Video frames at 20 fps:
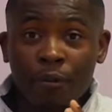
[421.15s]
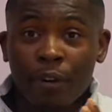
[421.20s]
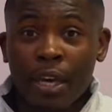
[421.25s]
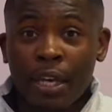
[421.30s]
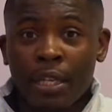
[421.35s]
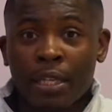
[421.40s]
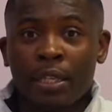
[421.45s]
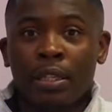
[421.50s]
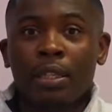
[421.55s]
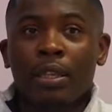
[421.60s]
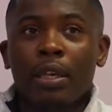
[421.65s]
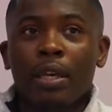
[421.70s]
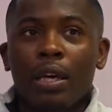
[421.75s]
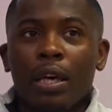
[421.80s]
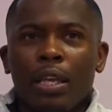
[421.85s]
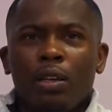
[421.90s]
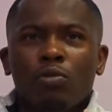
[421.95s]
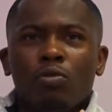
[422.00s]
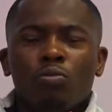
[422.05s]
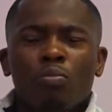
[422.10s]
failing.
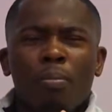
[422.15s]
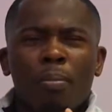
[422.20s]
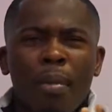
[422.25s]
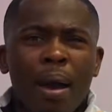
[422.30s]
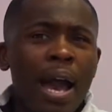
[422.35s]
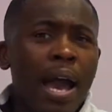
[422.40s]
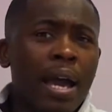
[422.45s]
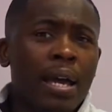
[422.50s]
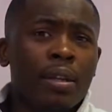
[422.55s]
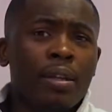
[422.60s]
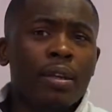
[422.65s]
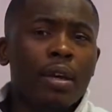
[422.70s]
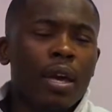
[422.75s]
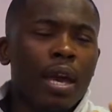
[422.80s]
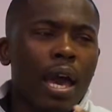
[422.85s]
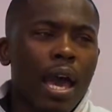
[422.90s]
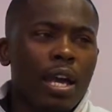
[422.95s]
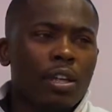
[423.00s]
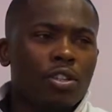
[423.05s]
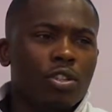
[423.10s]
It was mad.
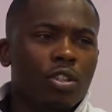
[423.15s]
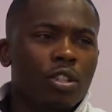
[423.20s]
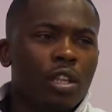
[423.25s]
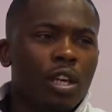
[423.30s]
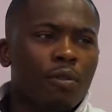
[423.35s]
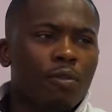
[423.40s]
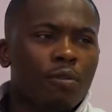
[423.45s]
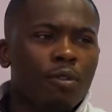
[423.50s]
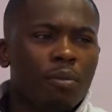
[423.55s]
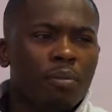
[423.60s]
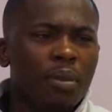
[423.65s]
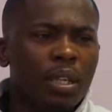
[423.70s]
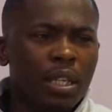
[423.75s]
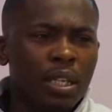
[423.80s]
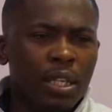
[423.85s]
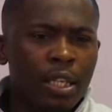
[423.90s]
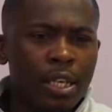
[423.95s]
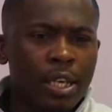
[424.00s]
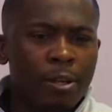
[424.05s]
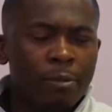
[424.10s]
And so then for
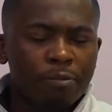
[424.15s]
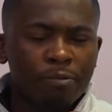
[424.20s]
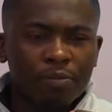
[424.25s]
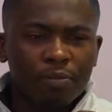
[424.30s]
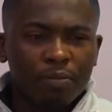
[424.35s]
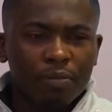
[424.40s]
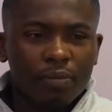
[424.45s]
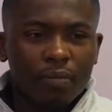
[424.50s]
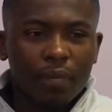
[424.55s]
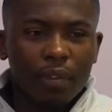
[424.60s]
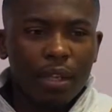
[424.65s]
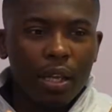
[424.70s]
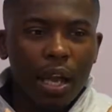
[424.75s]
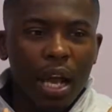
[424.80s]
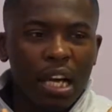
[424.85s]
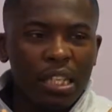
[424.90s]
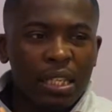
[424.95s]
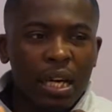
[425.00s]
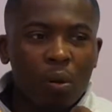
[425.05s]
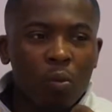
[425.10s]
me,
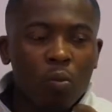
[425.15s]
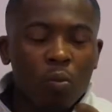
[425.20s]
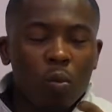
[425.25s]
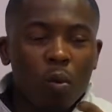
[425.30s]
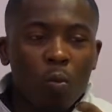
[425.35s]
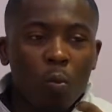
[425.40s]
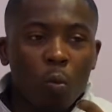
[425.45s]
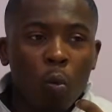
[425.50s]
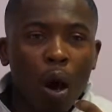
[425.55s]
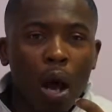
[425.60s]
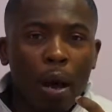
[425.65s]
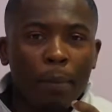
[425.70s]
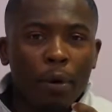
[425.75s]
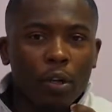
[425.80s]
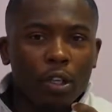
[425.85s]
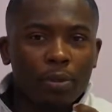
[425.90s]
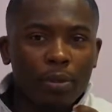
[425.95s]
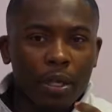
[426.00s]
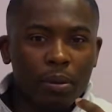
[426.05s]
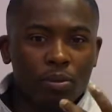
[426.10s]
I was like, what am I
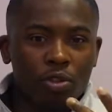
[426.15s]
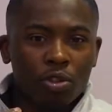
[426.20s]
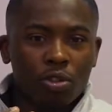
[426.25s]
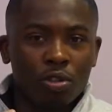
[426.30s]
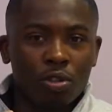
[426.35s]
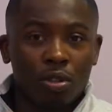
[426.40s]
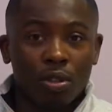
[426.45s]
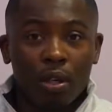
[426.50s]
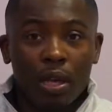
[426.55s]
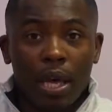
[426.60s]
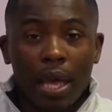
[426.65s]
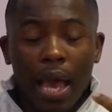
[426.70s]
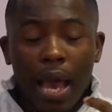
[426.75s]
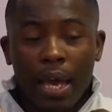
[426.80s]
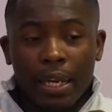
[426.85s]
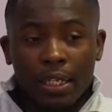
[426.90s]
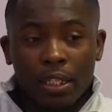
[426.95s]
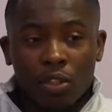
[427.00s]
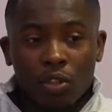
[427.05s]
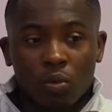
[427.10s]
going to be able to do?
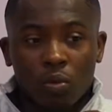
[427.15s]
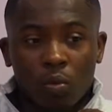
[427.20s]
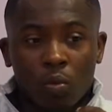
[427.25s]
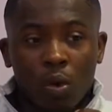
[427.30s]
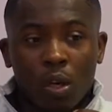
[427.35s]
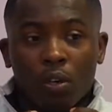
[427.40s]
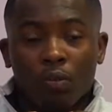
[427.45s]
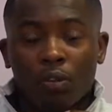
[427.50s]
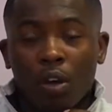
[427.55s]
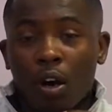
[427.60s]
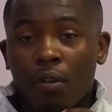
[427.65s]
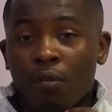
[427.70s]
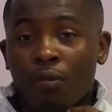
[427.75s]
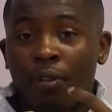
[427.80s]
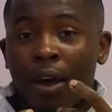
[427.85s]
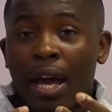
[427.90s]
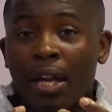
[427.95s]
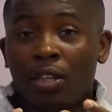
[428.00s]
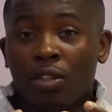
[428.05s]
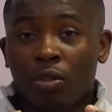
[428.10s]
And it's one of our
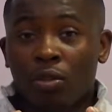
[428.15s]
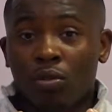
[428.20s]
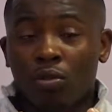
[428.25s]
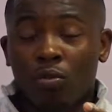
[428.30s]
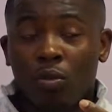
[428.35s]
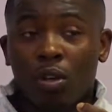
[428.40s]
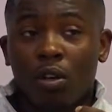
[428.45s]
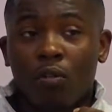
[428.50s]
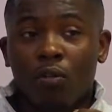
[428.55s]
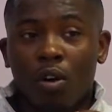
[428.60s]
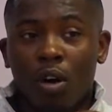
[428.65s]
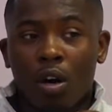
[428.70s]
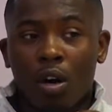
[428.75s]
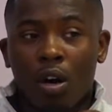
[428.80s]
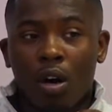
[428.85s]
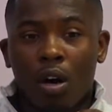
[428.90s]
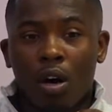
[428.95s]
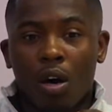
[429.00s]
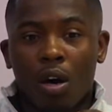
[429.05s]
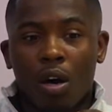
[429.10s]
values, one of
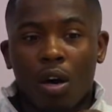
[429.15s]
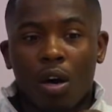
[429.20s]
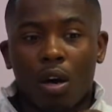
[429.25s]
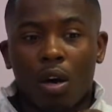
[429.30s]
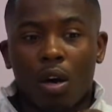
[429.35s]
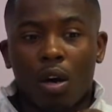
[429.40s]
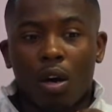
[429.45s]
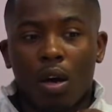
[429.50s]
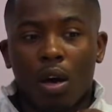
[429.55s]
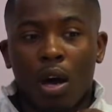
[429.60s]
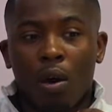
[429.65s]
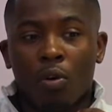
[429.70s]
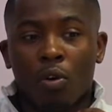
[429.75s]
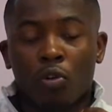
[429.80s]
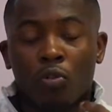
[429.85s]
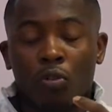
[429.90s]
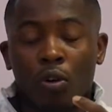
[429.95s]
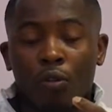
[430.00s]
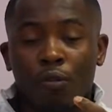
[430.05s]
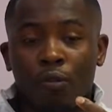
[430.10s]
our
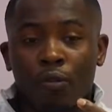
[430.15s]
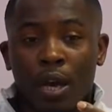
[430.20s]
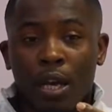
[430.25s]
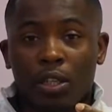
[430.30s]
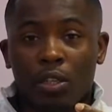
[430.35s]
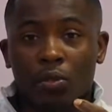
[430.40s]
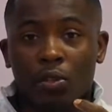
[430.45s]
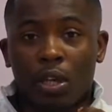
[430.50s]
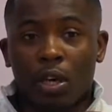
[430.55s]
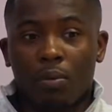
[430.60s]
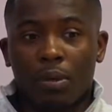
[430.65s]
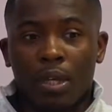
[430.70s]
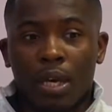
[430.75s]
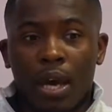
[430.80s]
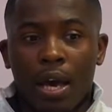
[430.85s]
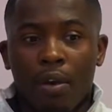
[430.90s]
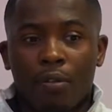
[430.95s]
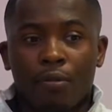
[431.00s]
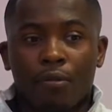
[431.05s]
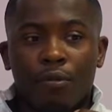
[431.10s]
growth values that we
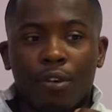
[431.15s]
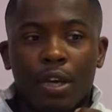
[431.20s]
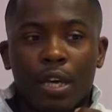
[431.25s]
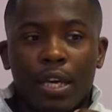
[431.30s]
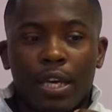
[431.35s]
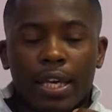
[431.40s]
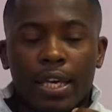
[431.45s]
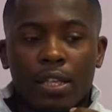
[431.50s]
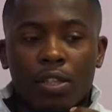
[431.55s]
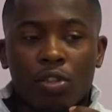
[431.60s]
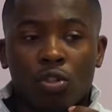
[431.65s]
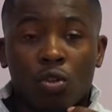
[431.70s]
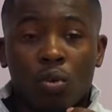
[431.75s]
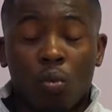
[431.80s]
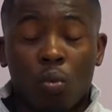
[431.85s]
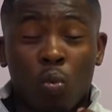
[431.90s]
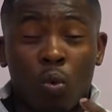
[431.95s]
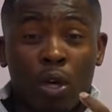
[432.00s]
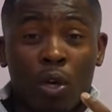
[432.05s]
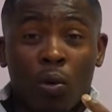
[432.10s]
have is
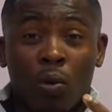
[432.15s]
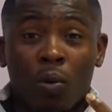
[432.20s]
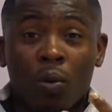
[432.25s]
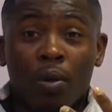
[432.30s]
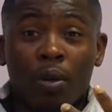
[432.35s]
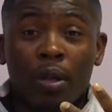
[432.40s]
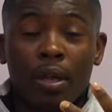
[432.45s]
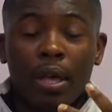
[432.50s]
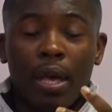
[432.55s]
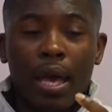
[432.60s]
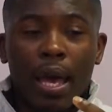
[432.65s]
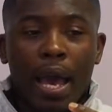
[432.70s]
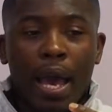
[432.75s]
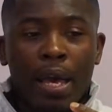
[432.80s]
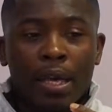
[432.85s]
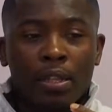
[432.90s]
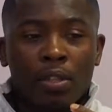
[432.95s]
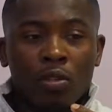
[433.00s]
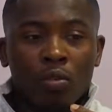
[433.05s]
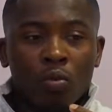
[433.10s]
will.
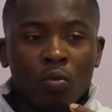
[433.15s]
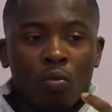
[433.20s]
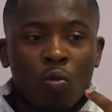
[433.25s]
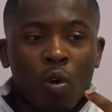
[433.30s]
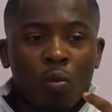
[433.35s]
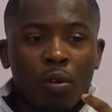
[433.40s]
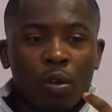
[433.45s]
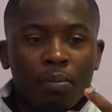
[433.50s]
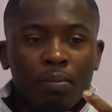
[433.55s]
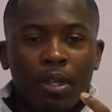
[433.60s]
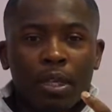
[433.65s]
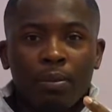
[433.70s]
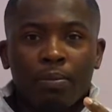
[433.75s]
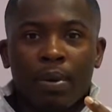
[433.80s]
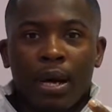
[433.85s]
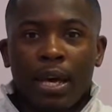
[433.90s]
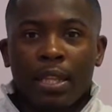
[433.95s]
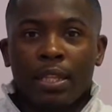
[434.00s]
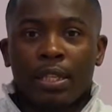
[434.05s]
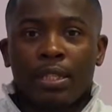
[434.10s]
And what we mean
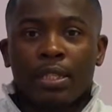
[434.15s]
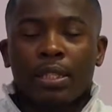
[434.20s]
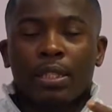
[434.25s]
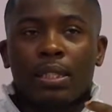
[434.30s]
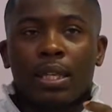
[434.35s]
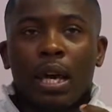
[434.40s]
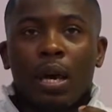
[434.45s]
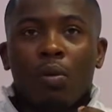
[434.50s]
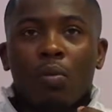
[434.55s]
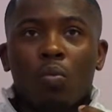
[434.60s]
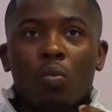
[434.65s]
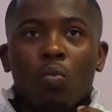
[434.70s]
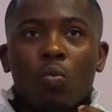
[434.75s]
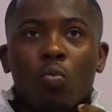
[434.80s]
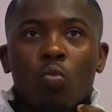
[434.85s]
by this is that